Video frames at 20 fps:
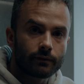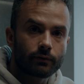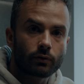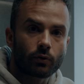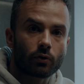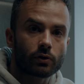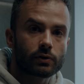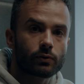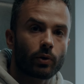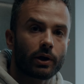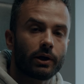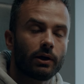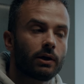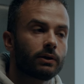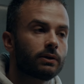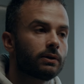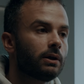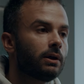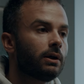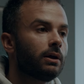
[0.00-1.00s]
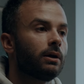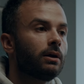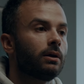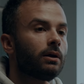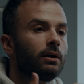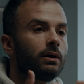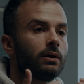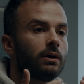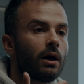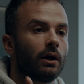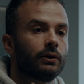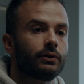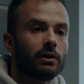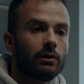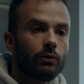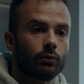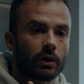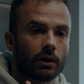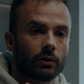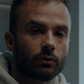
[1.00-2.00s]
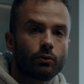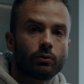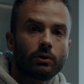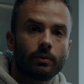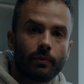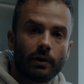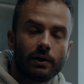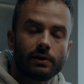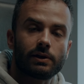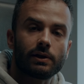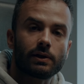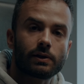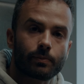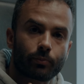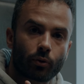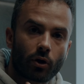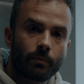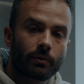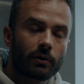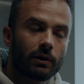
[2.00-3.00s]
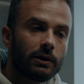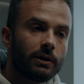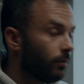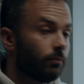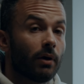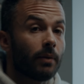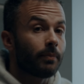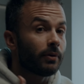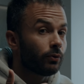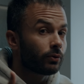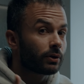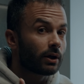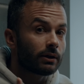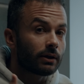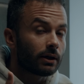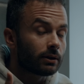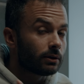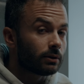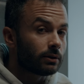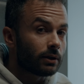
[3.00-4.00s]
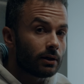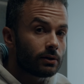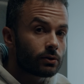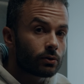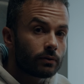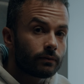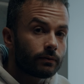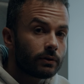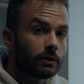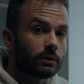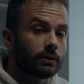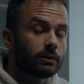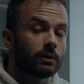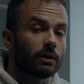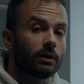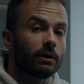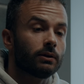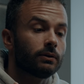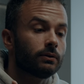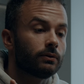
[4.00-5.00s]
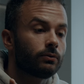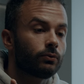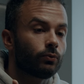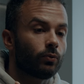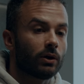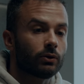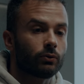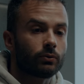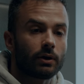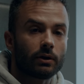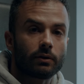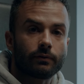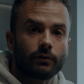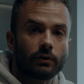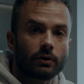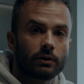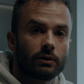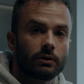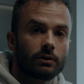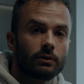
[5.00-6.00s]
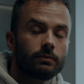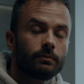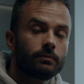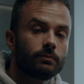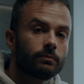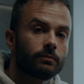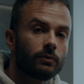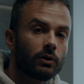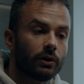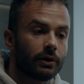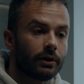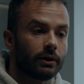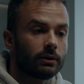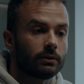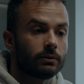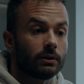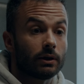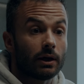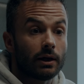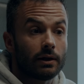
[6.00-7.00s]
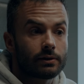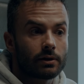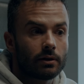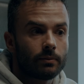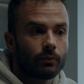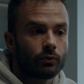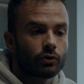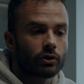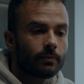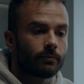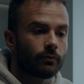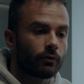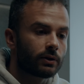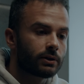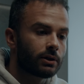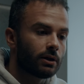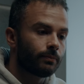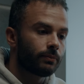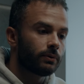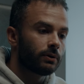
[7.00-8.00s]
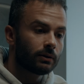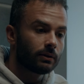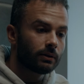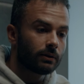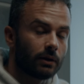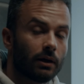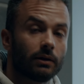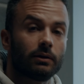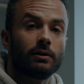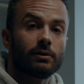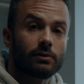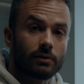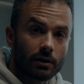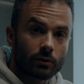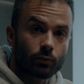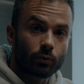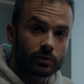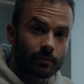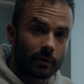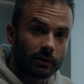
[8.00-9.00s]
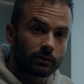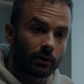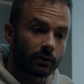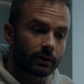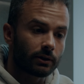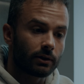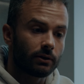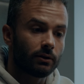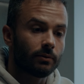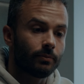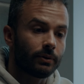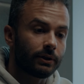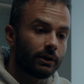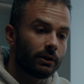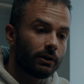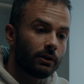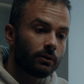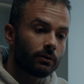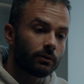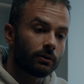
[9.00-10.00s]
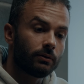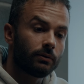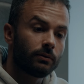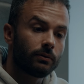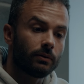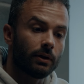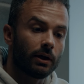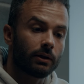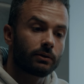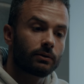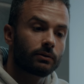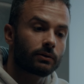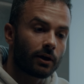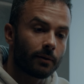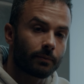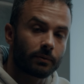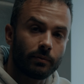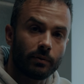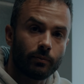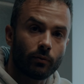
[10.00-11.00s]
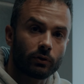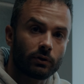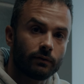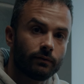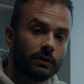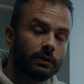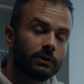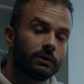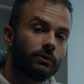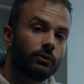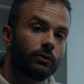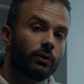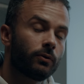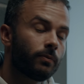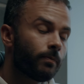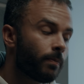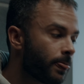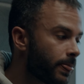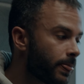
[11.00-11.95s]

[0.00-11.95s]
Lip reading: of course, why not? Until you can do the basics properly. Maybe you can get a taste of it and want to get further, learning the handstand push-up, for example. At least that was my target in the beginning, that kept me motivated, you know.